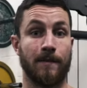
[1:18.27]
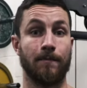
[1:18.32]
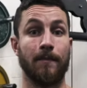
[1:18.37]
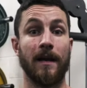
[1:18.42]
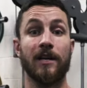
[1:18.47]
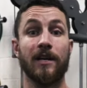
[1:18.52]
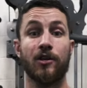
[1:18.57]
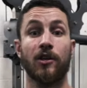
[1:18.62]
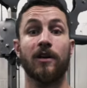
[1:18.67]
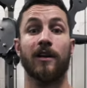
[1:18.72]

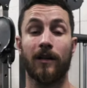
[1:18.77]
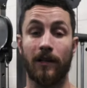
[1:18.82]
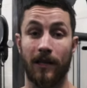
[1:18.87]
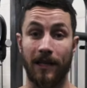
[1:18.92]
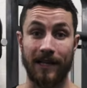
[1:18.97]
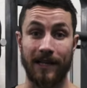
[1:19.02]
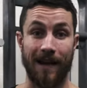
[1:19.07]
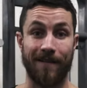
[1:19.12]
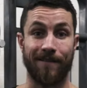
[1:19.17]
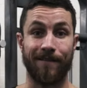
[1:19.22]
make sure to
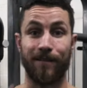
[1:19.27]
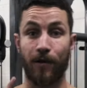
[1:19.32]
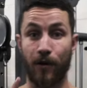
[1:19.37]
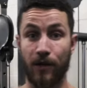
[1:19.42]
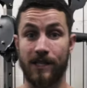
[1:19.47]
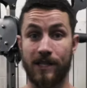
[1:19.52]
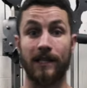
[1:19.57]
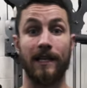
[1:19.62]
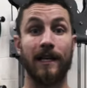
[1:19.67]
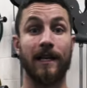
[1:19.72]
click that
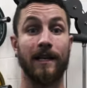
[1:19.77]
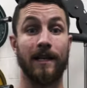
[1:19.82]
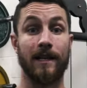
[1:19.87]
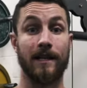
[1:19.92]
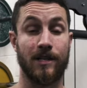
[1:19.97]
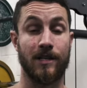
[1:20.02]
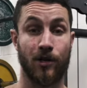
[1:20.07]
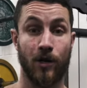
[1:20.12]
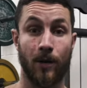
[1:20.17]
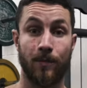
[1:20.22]
first link in the
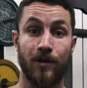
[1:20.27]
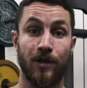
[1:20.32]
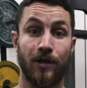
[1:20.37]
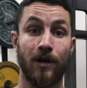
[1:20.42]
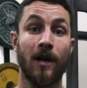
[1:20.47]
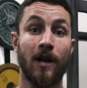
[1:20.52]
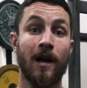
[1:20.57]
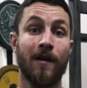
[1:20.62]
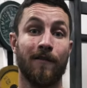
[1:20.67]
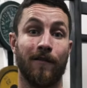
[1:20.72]
description
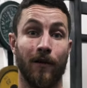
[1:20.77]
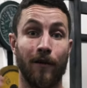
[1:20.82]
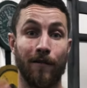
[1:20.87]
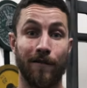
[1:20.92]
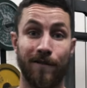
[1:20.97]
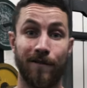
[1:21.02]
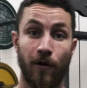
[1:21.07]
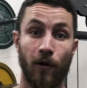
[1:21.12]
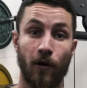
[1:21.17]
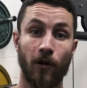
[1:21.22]
for a
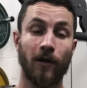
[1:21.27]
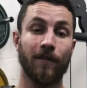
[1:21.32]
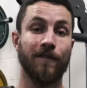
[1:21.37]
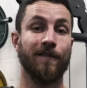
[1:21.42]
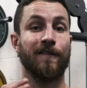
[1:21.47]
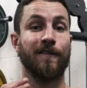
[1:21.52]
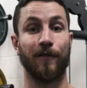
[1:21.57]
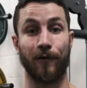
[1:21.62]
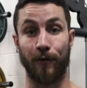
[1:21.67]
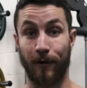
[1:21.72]
full,
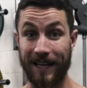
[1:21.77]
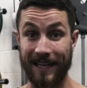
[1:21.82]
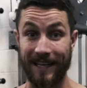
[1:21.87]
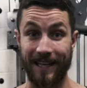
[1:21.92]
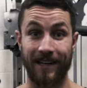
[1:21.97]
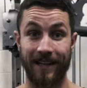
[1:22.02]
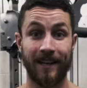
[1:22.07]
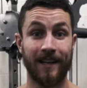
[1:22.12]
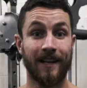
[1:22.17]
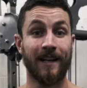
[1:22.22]
free,